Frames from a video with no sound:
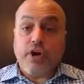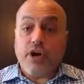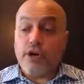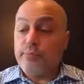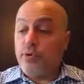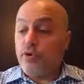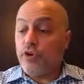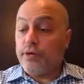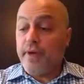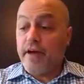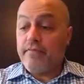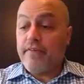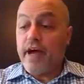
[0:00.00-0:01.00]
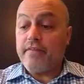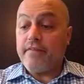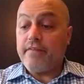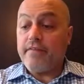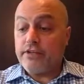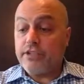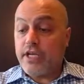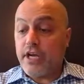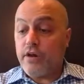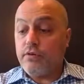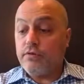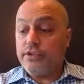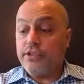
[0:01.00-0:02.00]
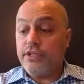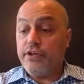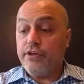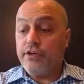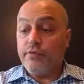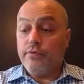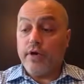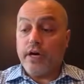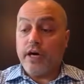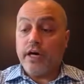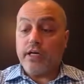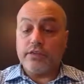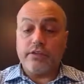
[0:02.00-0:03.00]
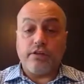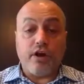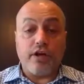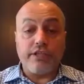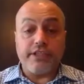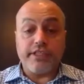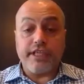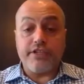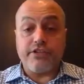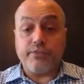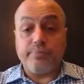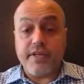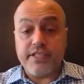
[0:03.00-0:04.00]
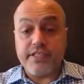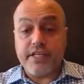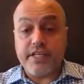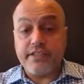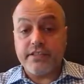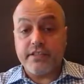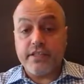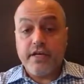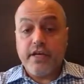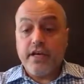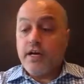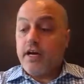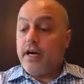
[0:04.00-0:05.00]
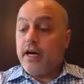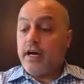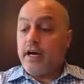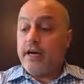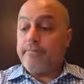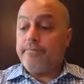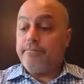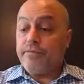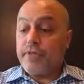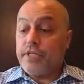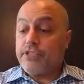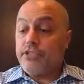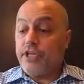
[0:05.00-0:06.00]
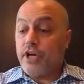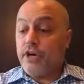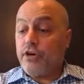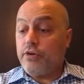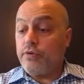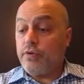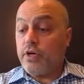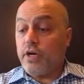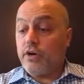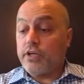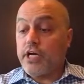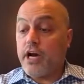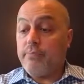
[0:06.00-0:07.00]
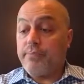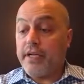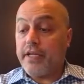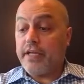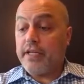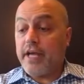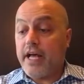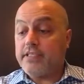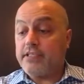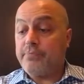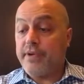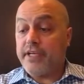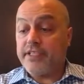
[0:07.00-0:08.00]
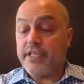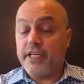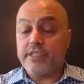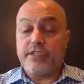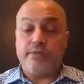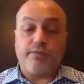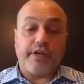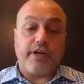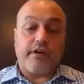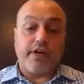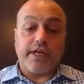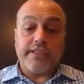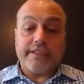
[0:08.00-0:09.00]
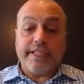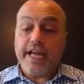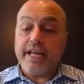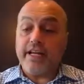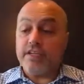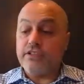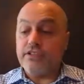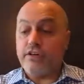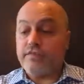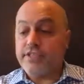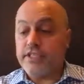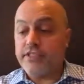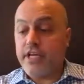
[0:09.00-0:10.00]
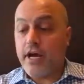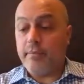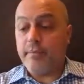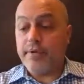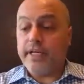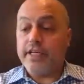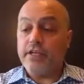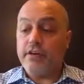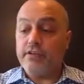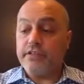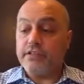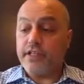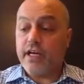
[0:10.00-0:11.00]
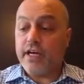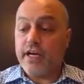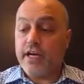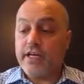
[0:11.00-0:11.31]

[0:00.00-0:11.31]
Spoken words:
I was brought aboard about 5 years ago to launch a digital business. So our company as a business, we are a data services company known as